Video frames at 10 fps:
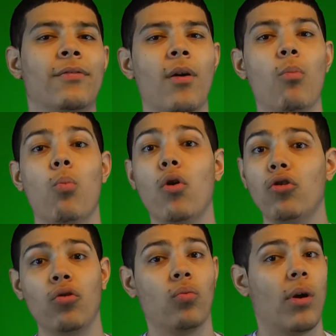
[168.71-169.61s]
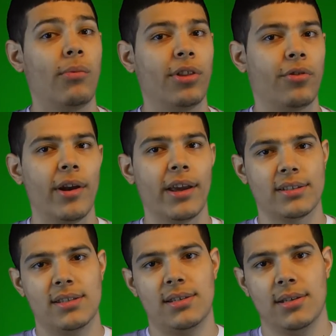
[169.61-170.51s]
the film won't do well with
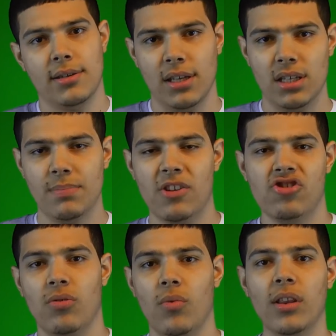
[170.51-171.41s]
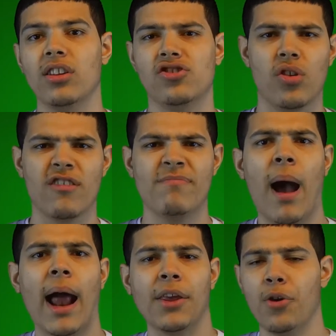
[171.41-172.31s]
critics, especially with the sort of
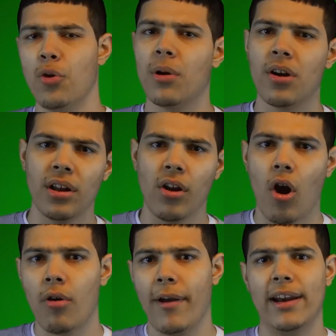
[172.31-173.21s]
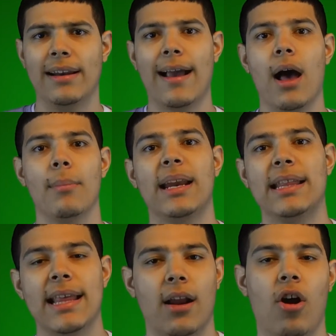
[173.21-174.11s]
potty humor and R-rated
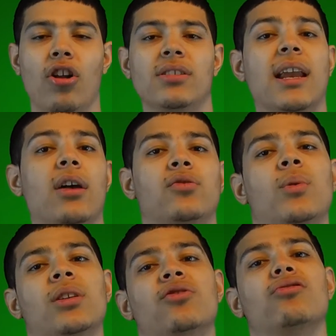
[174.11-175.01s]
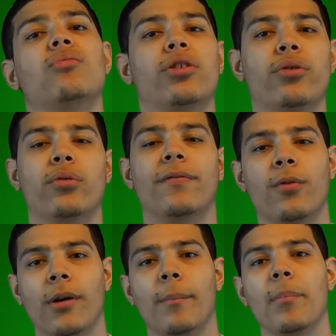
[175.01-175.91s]
comedy that A Haunted House 1 and 2 were known
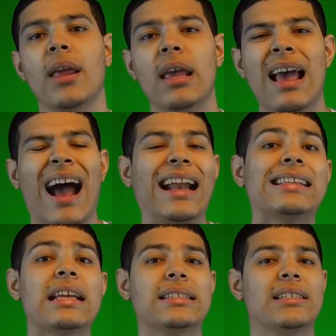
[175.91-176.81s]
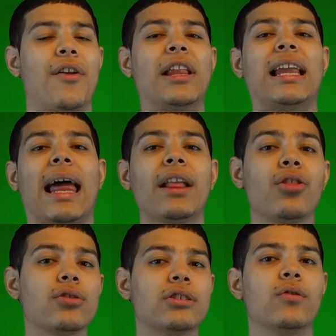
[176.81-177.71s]
for. I didn't necessarily
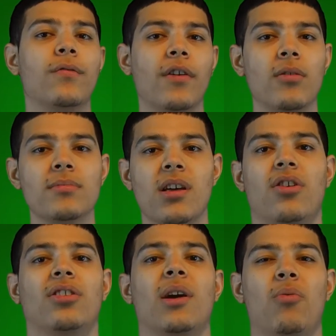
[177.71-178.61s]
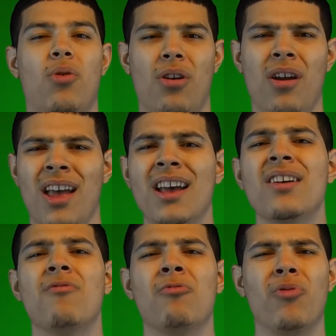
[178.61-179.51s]
like those two films. I thought they were
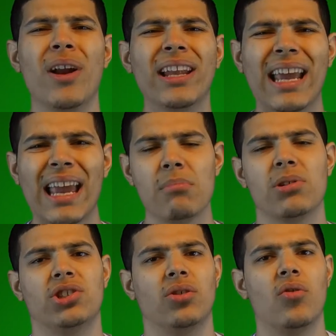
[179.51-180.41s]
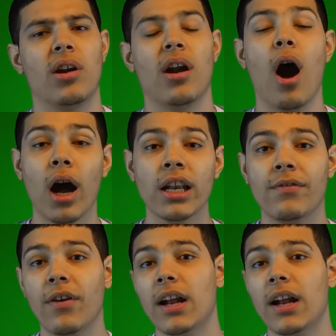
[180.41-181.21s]
really immature and